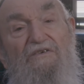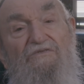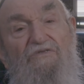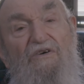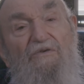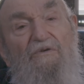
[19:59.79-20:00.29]

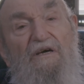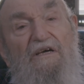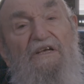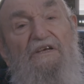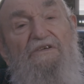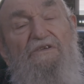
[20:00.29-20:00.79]
Sarah,
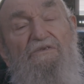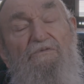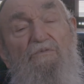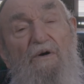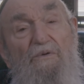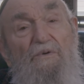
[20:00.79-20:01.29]
I hear you're
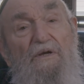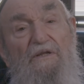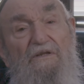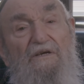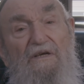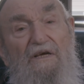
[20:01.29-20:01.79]

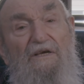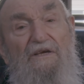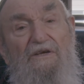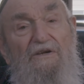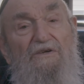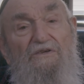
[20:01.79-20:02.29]
worried,
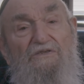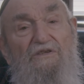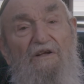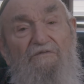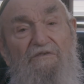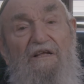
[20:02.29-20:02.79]
you know, the
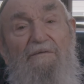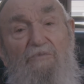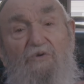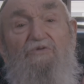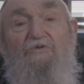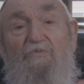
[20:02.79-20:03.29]
stuff that I'm
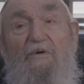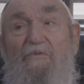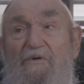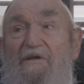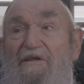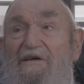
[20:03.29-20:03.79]
also
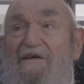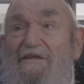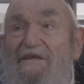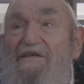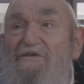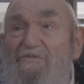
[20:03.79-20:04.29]
worried.
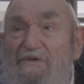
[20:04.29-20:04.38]
Let's,